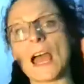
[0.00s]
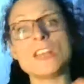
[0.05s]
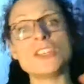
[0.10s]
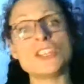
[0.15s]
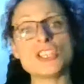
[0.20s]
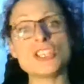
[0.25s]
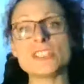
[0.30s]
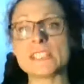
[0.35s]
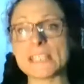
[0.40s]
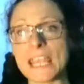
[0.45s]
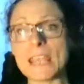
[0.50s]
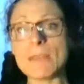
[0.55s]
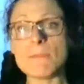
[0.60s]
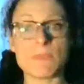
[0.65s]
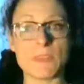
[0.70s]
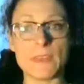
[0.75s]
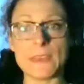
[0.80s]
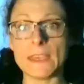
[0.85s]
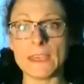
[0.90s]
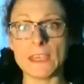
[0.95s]
and just keep
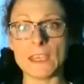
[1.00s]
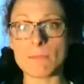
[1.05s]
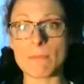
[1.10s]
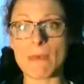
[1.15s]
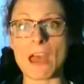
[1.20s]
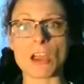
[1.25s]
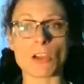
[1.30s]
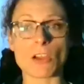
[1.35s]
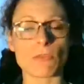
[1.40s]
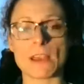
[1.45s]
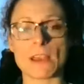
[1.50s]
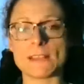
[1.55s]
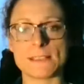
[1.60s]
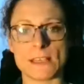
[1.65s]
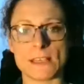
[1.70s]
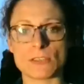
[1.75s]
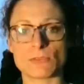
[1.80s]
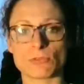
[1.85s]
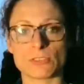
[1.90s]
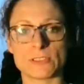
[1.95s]
thinking about Grand
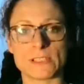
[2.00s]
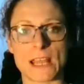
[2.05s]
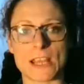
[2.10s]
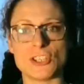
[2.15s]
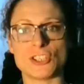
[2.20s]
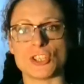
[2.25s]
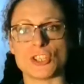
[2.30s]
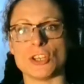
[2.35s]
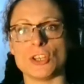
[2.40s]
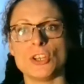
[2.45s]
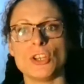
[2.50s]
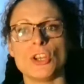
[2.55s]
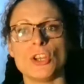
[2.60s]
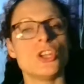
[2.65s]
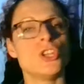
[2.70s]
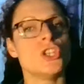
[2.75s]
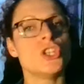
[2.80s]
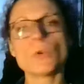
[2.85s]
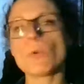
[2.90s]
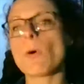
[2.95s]
Central Station.
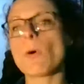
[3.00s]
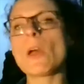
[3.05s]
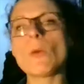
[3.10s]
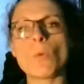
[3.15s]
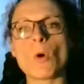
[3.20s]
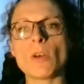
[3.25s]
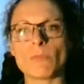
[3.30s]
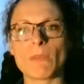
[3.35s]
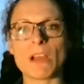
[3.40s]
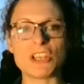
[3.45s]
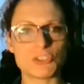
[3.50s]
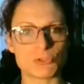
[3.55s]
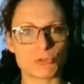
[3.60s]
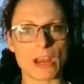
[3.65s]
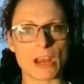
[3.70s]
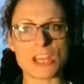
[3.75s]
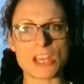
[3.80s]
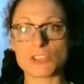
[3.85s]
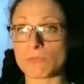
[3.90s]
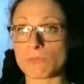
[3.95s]
Do I want my
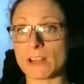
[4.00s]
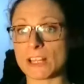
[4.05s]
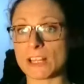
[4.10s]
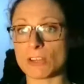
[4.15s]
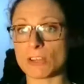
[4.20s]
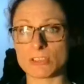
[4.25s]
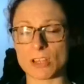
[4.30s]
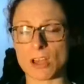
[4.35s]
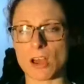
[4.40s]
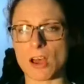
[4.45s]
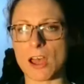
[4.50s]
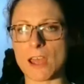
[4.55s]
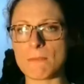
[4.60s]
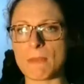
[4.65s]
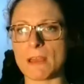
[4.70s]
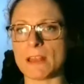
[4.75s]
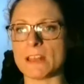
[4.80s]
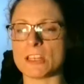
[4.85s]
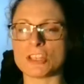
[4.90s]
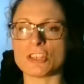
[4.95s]
trains running on
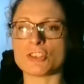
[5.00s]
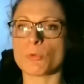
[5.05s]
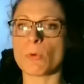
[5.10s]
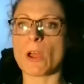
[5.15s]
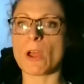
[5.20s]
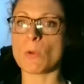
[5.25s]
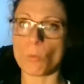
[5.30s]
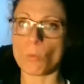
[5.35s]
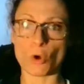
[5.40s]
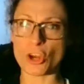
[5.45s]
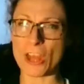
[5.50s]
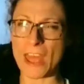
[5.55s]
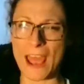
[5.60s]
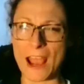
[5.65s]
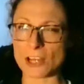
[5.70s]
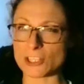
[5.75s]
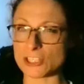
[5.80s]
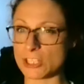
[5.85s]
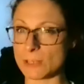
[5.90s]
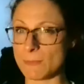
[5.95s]
time and do I want to
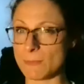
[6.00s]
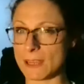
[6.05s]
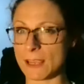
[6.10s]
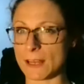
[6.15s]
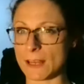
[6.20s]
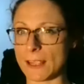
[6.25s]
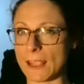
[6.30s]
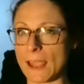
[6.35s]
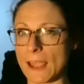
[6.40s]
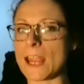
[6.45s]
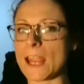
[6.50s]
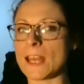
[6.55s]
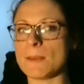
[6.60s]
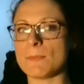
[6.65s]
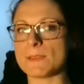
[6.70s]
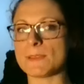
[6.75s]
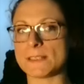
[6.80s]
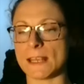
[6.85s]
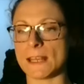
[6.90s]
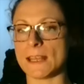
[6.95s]
actually be getting
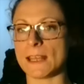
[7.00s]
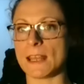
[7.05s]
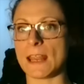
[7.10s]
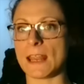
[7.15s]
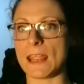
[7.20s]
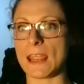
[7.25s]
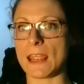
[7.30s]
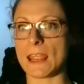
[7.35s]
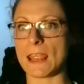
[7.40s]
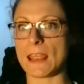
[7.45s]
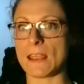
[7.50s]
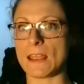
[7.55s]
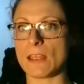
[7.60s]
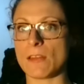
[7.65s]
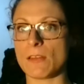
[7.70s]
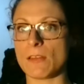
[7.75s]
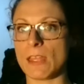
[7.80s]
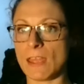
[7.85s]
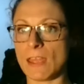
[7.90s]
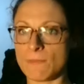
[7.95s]
80%
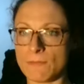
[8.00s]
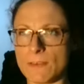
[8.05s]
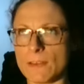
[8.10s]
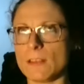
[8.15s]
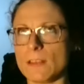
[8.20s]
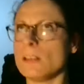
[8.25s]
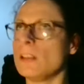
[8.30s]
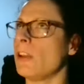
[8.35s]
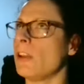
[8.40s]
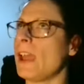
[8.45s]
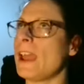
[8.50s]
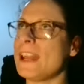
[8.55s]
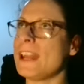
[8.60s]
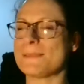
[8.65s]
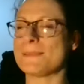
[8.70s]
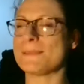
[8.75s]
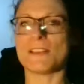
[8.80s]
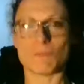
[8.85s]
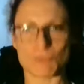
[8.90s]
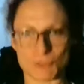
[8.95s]
effort, no,
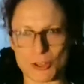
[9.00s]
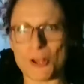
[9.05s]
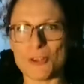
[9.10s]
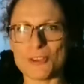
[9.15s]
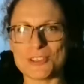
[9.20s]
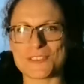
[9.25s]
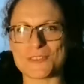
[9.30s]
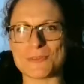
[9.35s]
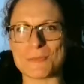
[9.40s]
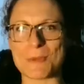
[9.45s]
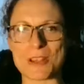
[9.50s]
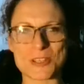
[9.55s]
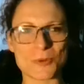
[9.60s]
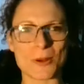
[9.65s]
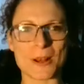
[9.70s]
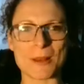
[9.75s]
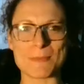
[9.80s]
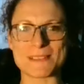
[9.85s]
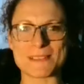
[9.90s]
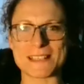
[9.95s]
80% results for my
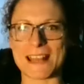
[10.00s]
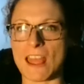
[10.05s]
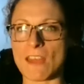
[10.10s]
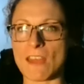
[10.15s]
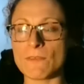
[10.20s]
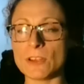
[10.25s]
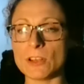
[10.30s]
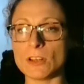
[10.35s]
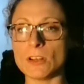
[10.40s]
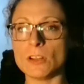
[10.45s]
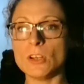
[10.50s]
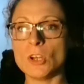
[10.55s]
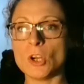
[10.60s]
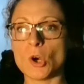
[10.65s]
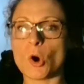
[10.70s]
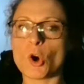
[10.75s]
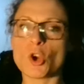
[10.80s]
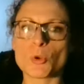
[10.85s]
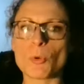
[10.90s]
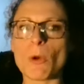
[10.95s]
20% effort?
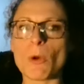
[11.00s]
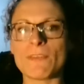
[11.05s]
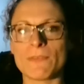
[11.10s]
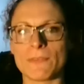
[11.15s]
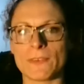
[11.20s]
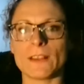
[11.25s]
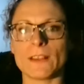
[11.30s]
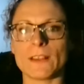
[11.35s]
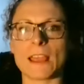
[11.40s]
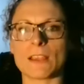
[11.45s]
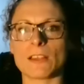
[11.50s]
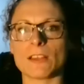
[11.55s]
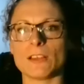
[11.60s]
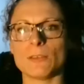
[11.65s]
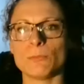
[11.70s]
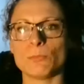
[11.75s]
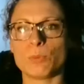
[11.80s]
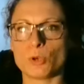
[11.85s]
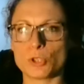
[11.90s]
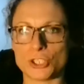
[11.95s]
Or do I feel like
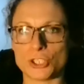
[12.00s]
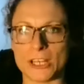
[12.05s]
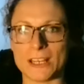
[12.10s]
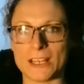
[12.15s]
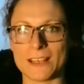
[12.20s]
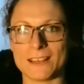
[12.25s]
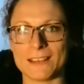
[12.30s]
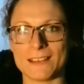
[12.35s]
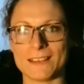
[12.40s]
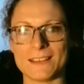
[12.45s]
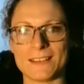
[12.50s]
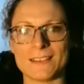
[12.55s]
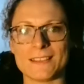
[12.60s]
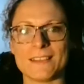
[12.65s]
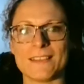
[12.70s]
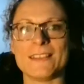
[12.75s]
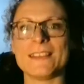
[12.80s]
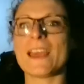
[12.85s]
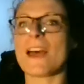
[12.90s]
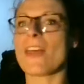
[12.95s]
pushing
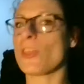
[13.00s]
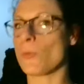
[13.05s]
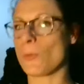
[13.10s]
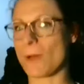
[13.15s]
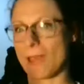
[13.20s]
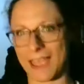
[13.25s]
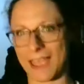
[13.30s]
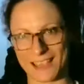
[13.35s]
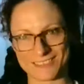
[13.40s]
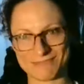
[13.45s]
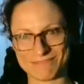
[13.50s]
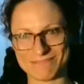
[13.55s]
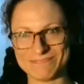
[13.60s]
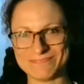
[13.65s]
the other way?